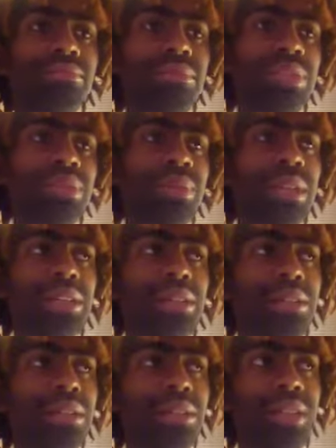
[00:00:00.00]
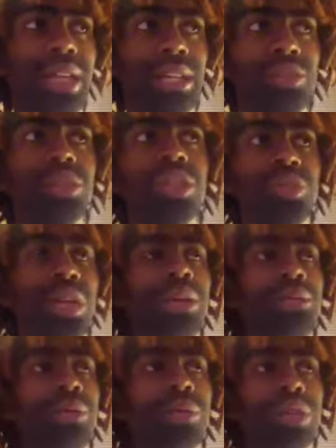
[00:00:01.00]
it's practically like you could drink
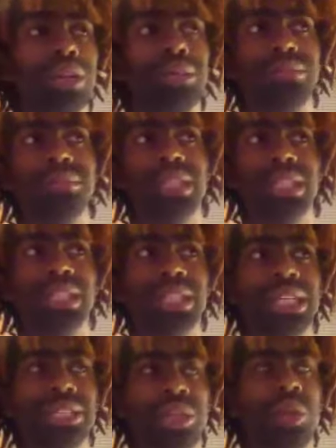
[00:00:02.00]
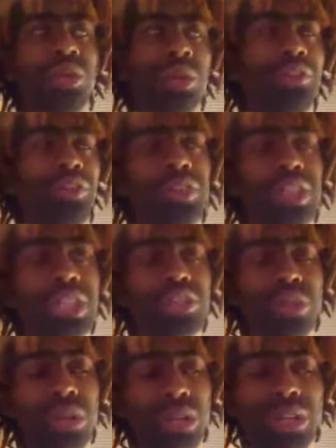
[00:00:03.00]
more and it takes longer for you to get
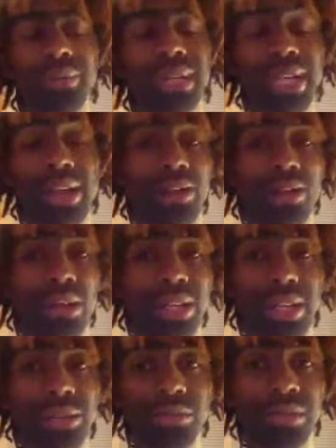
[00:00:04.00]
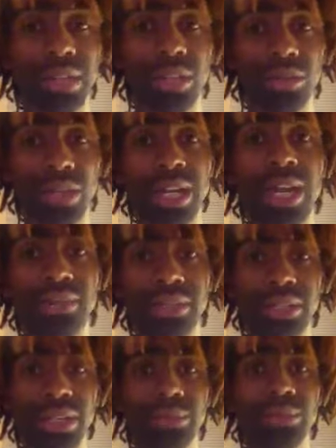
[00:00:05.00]
drunk. I'm not alcoholic. I don't fucking drink,
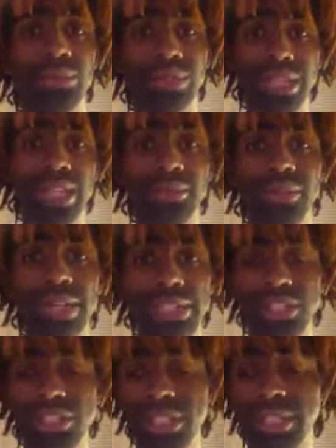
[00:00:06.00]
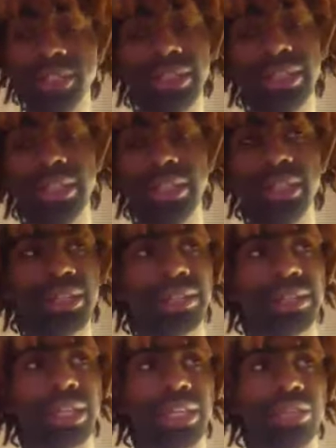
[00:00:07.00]
obviously. I'm too skinny for that shit.
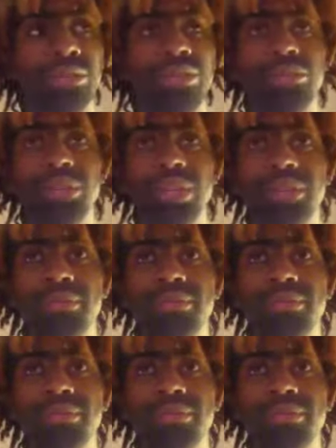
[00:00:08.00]
It's like if you put a